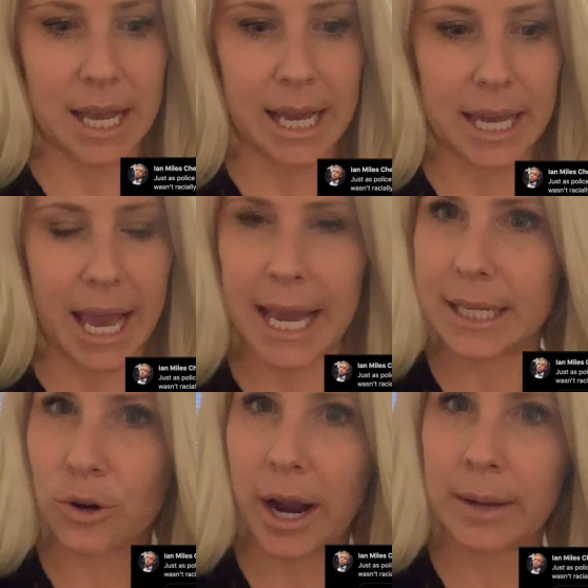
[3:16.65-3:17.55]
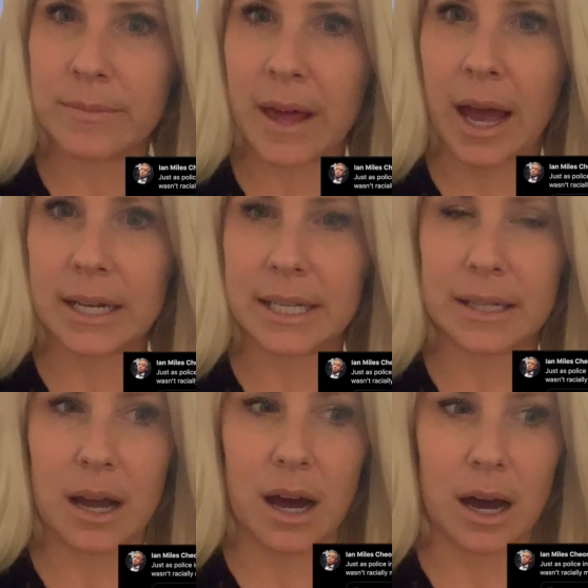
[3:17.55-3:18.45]
a hate crime that
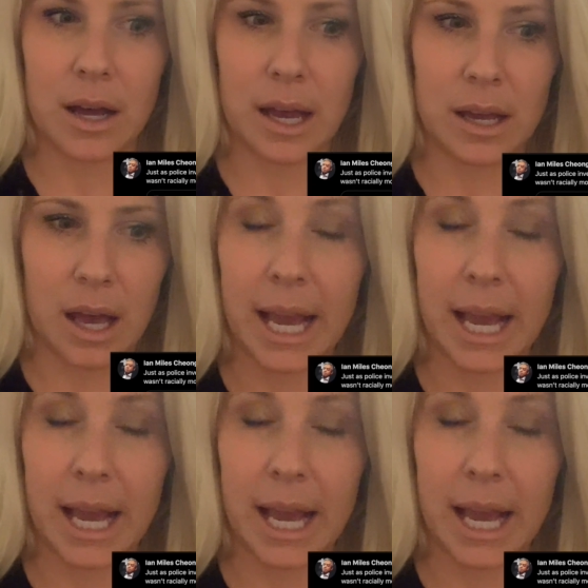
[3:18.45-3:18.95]
uh,